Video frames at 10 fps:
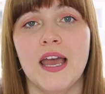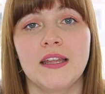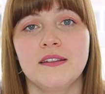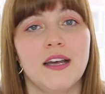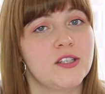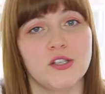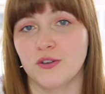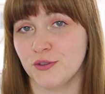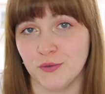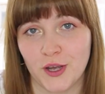And that's just
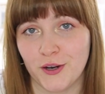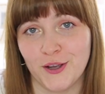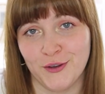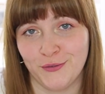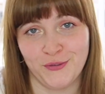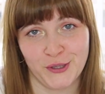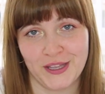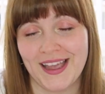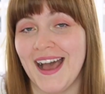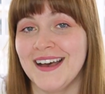also not a good
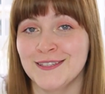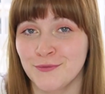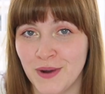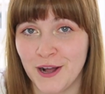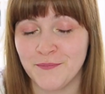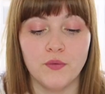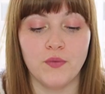feeling as well.